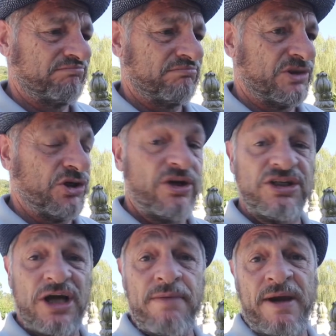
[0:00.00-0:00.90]
shoot
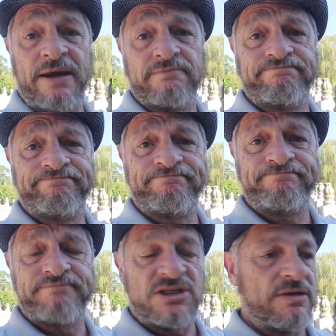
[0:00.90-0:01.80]
in JPEG.
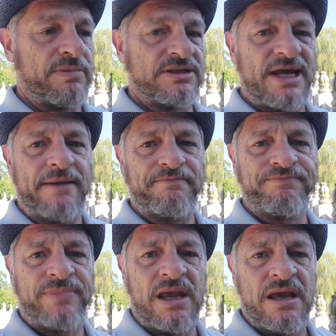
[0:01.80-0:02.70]
Simple as that.
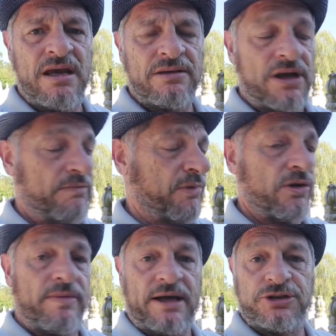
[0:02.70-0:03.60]
Don't
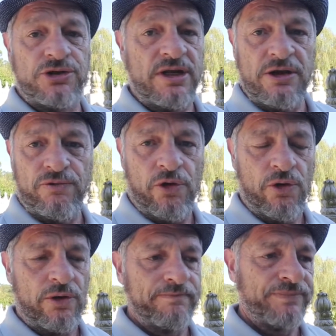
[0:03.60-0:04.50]
bother about shooting in
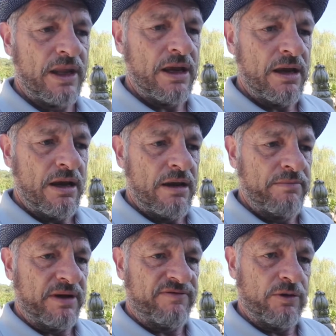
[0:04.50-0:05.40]
RAW.
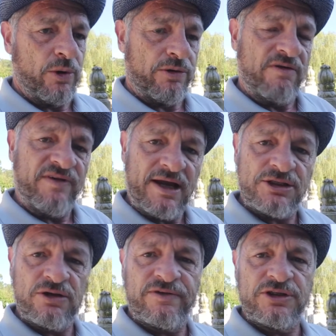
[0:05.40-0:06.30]
But if you want to
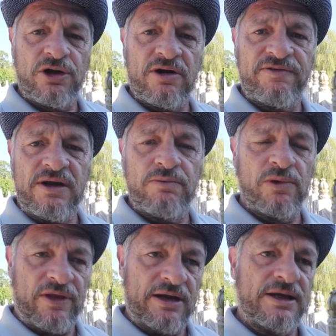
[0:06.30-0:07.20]
advance your photography,
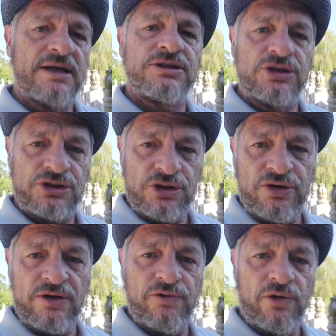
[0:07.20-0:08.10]
well then yes, you
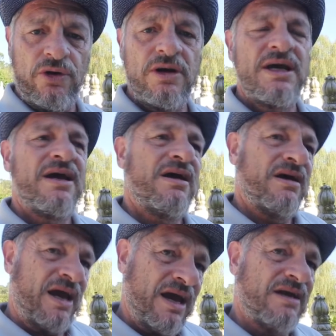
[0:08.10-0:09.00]
shoot in RAW,
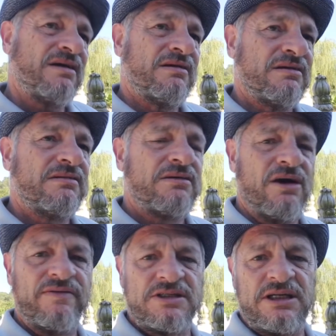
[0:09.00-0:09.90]
and
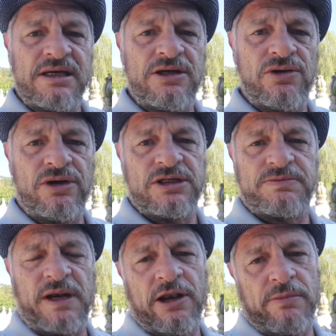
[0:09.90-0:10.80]
obviously you need to
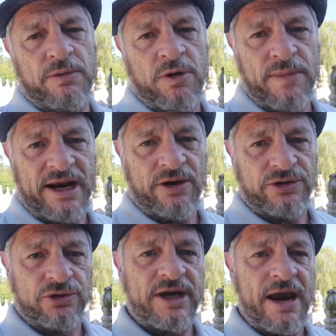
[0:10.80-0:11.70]
spend a little bit more money on
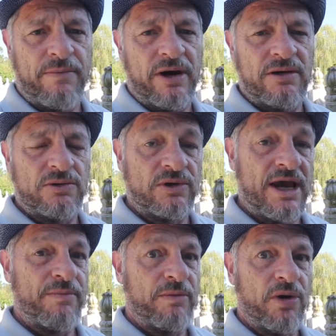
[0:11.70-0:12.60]
your camera or
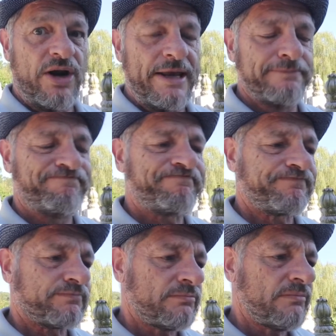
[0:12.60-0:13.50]
camera body.
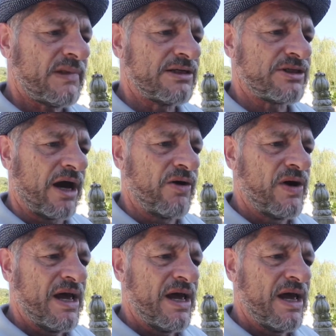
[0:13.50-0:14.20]
So